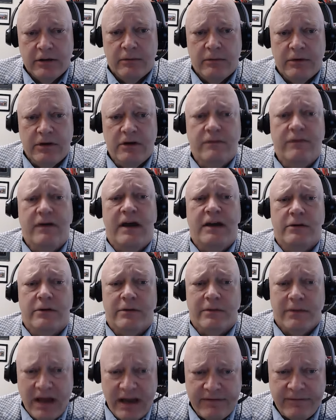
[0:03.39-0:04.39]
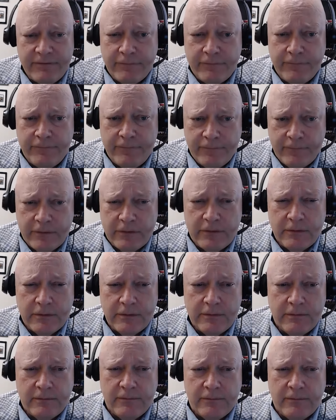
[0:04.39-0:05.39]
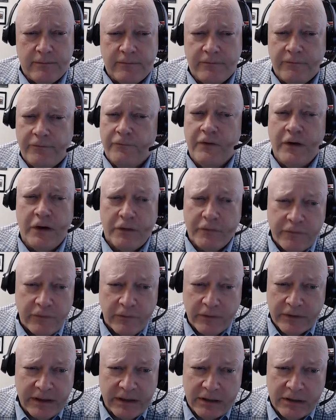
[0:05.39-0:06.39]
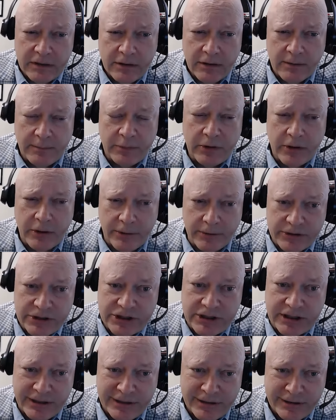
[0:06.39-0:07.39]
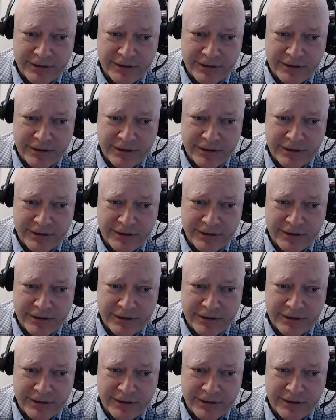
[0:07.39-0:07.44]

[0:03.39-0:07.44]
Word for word: when you've had your life fearfully approached,